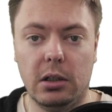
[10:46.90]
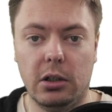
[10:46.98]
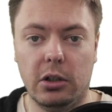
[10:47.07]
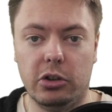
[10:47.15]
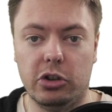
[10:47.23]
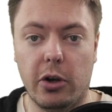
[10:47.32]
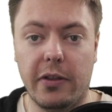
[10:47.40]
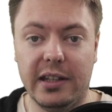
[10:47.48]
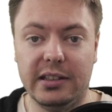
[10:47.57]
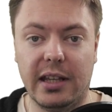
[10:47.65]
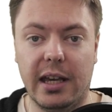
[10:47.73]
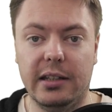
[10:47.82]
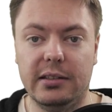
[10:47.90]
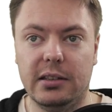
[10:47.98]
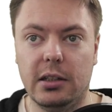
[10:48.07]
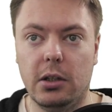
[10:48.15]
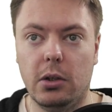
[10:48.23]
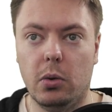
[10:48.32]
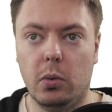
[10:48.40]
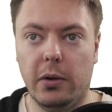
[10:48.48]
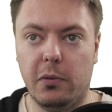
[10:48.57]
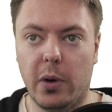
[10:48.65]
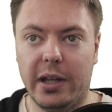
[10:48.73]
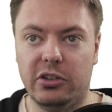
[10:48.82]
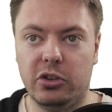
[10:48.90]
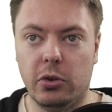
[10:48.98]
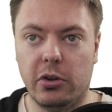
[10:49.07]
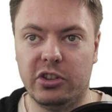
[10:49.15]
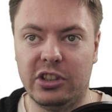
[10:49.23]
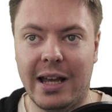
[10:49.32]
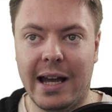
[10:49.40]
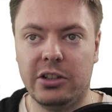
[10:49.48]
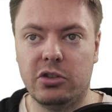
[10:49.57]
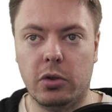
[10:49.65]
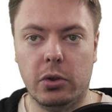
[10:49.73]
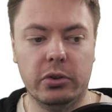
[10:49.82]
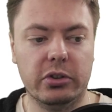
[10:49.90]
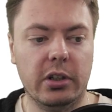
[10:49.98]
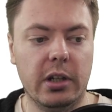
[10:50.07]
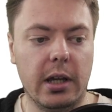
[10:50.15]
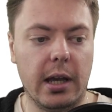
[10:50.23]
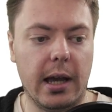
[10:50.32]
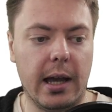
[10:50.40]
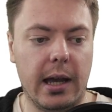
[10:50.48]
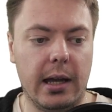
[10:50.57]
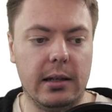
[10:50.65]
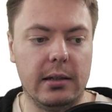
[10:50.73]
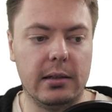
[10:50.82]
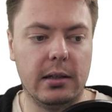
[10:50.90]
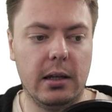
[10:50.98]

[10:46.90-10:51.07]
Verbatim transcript: So in this case, we've went to the slash route and